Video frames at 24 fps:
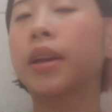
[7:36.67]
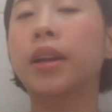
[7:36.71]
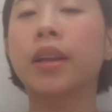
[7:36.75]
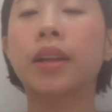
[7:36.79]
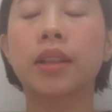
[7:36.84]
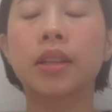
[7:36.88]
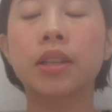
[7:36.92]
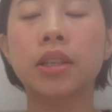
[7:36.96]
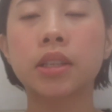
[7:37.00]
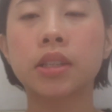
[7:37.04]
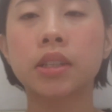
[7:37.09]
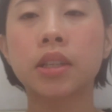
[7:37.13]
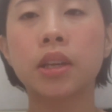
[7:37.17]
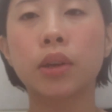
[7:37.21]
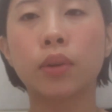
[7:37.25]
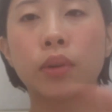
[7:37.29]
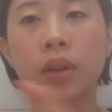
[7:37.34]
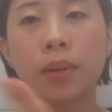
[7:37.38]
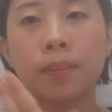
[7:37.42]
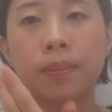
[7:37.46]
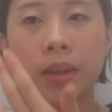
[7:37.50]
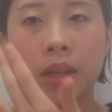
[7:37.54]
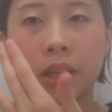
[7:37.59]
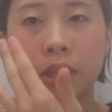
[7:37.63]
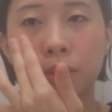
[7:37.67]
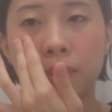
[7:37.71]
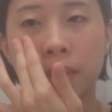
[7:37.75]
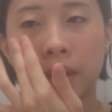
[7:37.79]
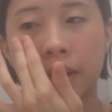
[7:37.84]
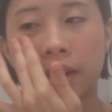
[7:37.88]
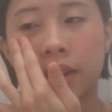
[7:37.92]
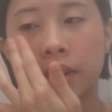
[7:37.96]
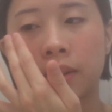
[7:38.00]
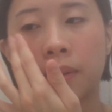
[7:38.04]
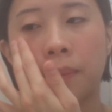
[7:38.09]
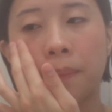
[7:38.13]
Like, this is the only place where I
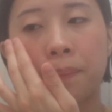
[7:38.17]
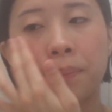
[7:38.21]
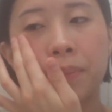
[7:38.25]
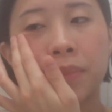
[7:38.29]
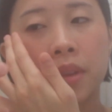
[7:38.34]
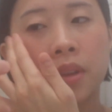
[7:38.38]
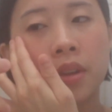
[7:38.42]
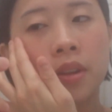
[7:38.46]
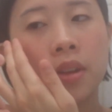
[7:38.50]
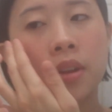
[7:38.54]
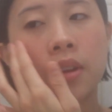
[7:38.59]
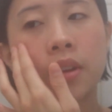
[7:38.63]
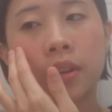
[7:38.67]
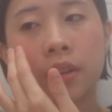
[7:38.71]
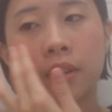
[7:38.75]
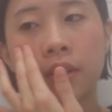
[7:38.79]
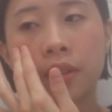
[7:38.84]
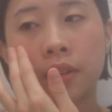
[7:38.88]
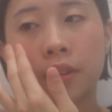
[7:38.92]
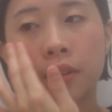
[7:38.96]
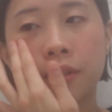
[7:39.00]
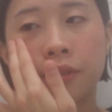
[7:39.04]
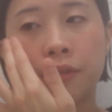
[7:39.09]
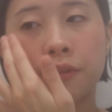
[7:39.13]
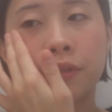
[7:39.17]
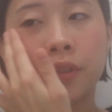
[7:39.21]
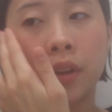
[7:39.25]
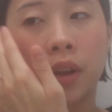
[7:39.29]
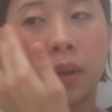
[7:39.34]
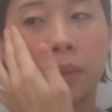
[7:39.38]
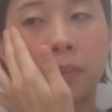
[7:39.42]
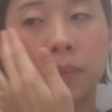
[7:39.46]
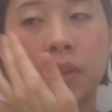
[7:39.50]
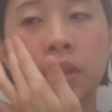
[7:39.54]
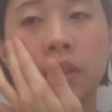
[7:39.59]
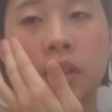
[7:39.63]
can
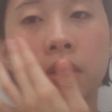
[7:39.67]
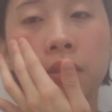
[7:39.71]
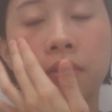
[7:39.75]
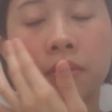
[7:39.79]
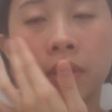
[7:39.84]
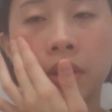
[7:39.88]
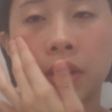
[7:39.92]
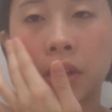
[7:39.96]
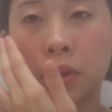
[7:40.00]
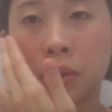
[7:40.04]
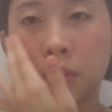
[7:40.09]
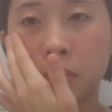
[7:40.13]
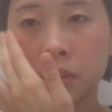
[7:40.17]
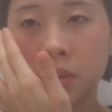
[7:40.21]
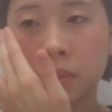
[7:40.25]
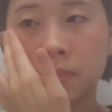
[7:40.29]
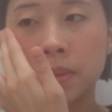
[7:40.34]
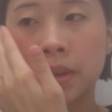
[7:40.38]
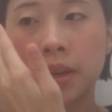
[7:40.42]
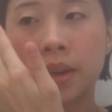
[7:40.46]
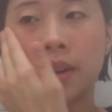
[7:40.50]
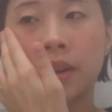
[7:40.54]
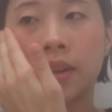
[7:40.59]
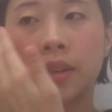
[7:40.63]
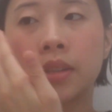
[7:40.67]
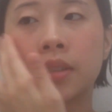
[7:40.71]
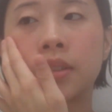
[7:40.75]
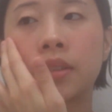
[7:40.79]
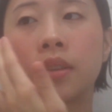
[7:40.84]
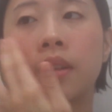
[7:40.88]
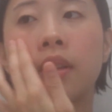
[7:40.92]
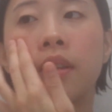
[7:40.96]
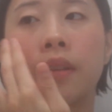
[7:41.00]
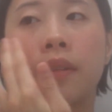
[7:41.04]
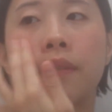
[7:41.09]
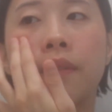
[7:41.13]
film decent videos
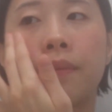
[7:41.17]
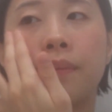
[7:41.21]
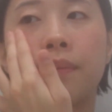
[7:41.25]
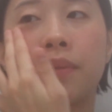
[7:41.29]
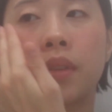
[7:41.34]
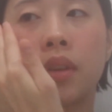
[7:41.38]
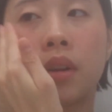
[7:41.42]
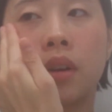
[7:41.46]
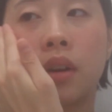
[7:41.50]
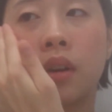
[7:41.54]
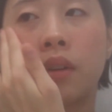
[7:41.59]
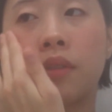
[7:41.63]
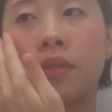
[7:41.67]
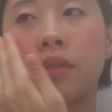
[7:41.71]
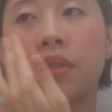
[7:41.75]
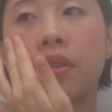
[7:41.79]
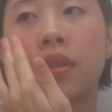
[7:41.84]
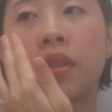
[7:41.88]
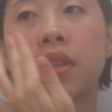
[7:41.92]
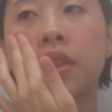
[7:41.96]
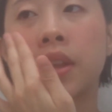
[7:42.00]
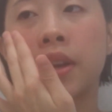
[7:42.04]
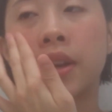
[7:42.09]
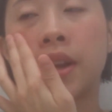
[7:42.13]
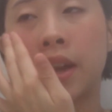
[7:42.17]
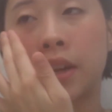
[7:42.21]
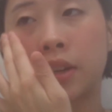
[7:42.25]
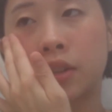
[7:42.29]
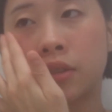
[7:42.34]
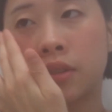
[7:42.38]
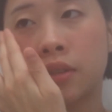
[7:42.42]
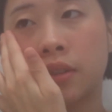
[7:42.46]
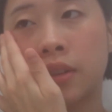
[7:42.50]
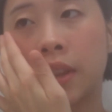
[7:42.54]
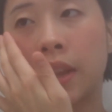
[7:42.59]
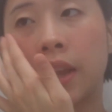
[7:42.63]
because of the
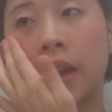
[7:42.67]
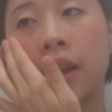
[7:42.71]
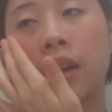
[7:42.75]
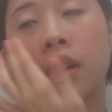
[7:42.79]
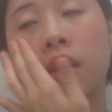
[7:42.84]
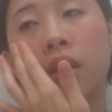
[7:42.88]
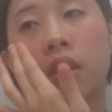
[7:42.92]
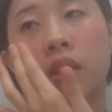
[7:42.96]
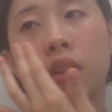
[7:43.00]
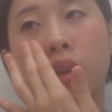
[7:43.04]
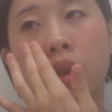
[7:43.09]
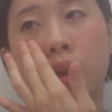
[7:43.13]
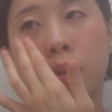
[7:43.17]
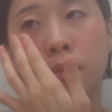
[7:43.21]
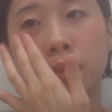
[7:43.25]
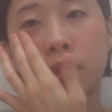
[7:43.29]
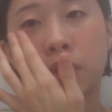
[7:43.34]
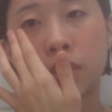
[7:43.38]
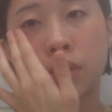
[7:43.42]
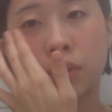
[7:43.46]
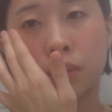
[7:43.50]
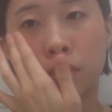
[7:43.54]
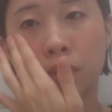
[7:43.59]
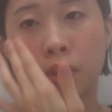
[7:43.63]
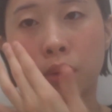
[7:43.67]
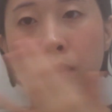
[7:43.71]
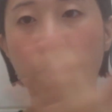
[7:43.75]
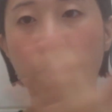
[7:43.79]
natural light that comes through the